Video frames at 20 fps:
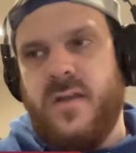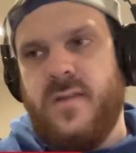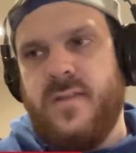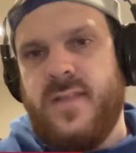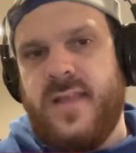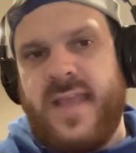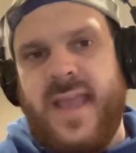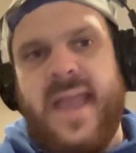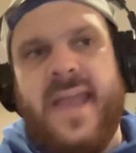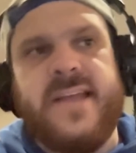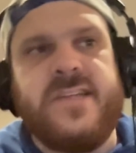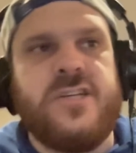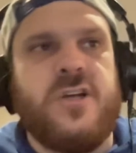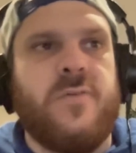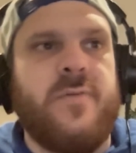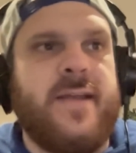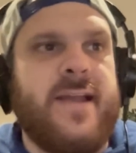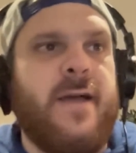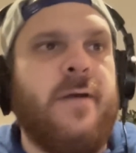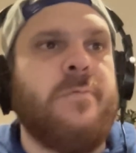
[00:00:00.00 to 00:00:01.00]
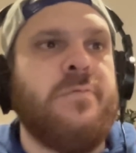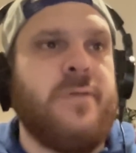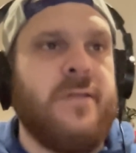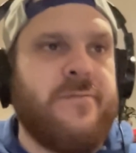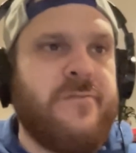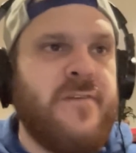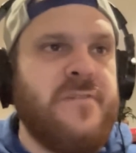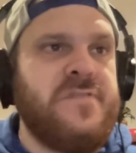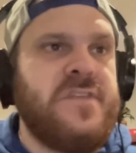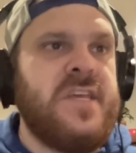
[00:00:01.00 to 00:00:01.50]
the KHL right now. He played
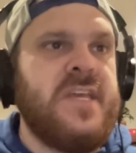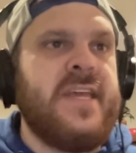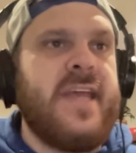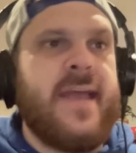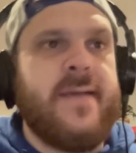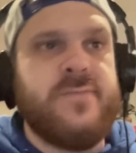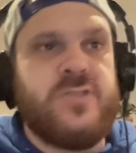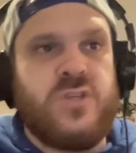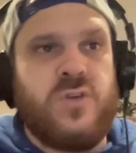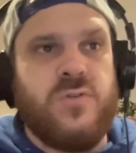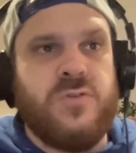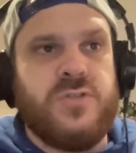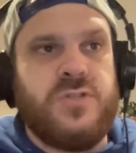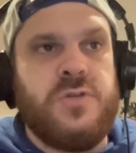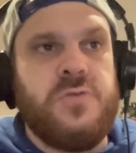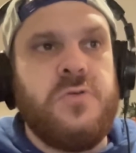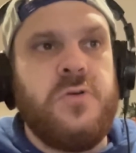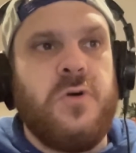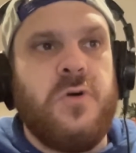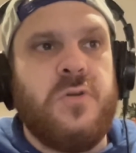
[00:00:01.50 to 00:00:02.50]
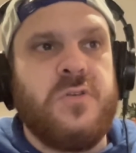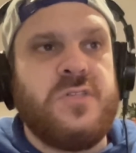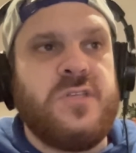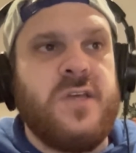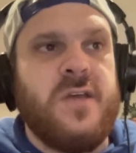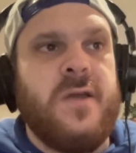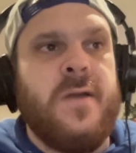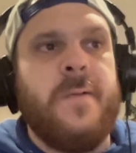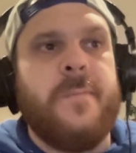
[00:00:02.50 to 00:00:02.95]
15 games, scored 2 goals.